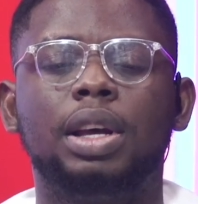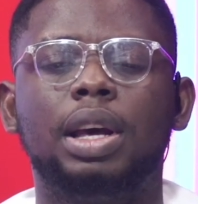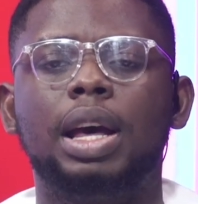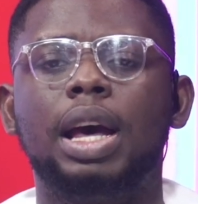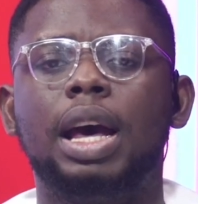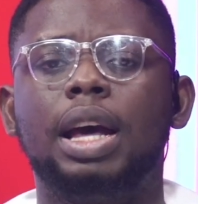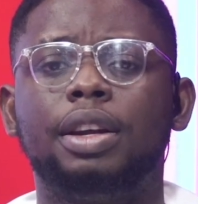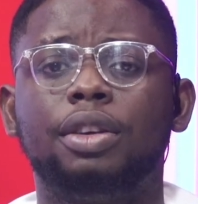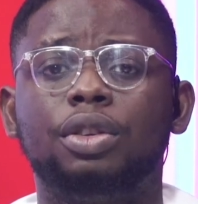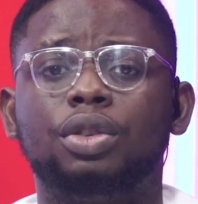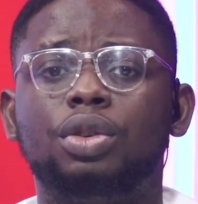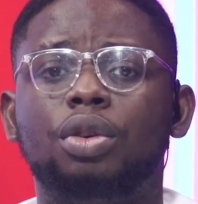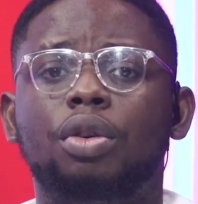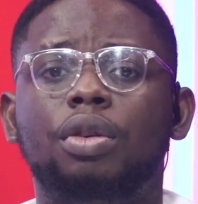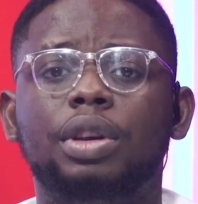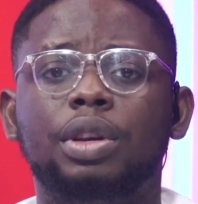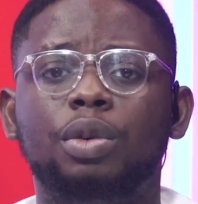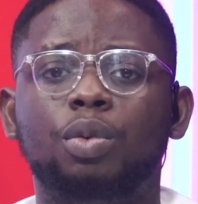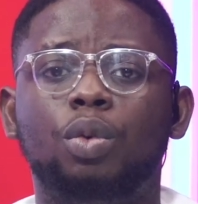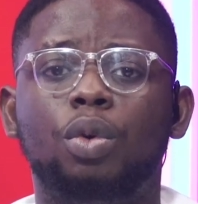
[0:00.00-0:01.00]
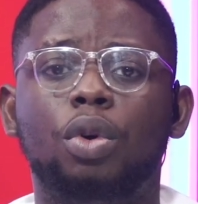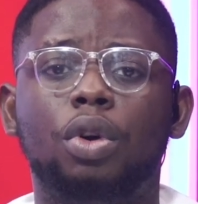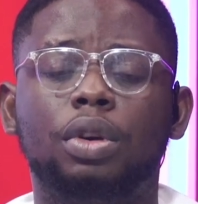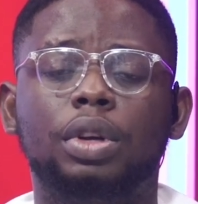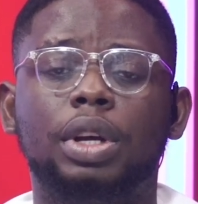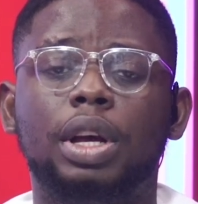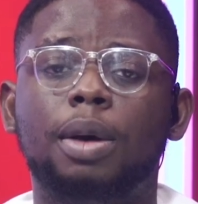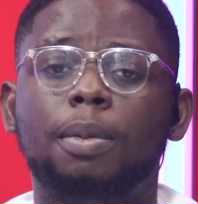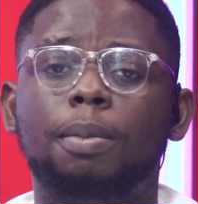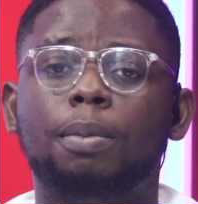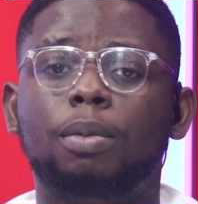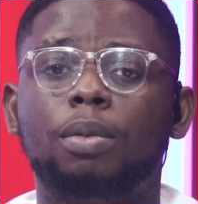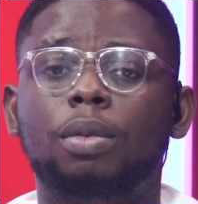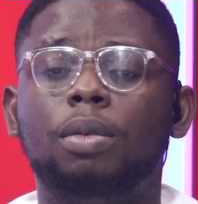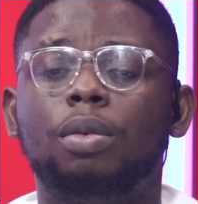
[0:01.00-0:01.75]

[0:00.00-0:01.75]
and ensuring the